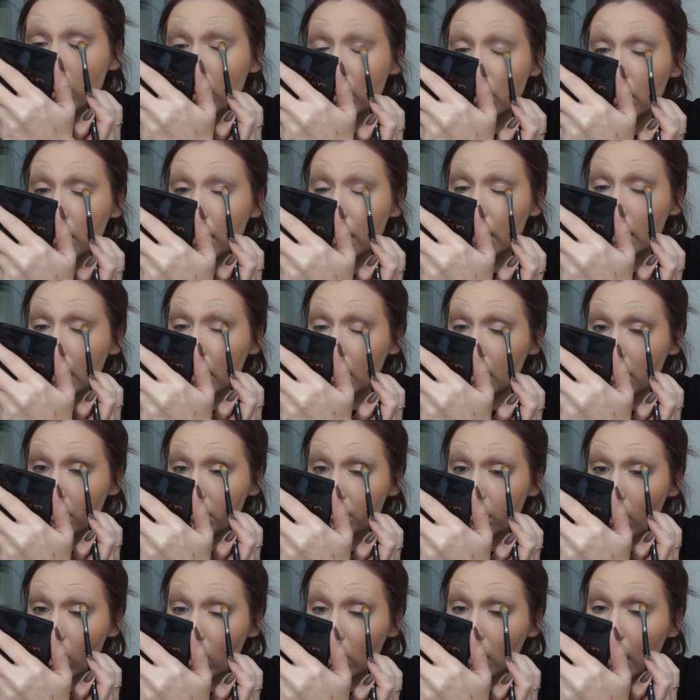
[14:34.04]
we're not getting any
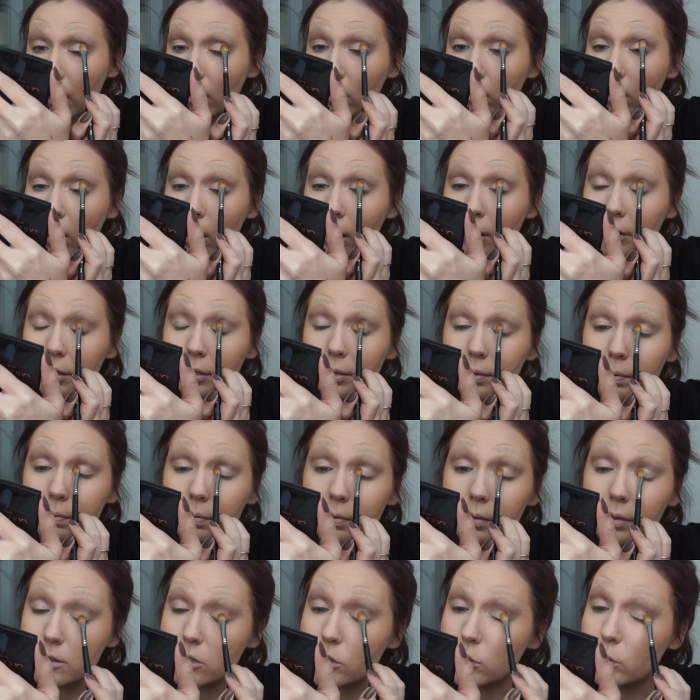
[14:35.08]
fallout
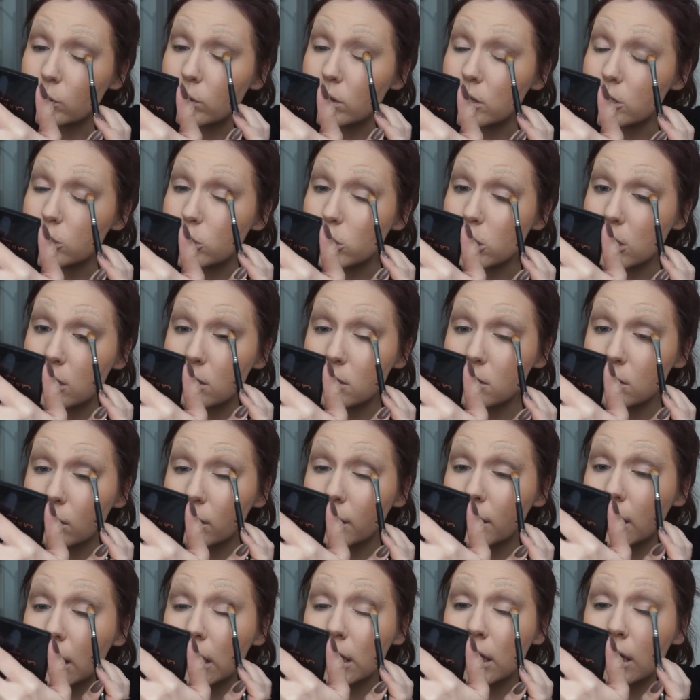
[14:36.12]
onto the cheeks or
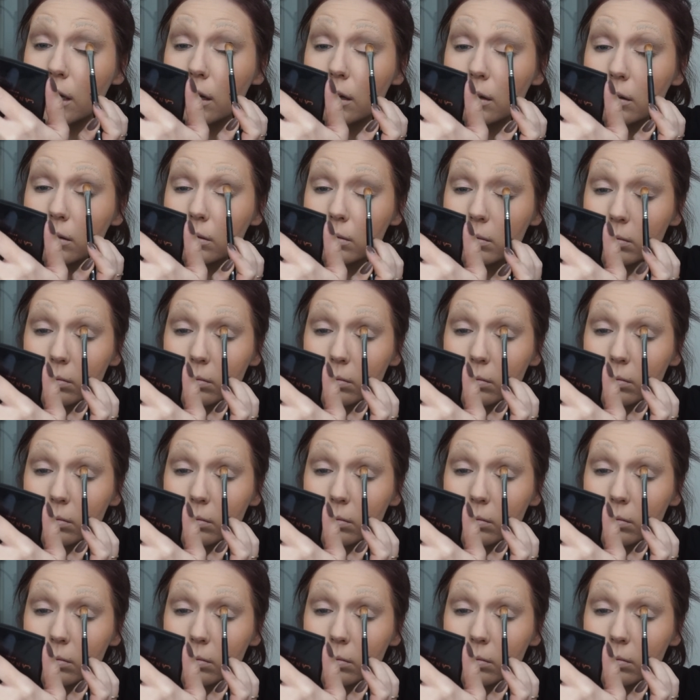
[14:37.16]
anything.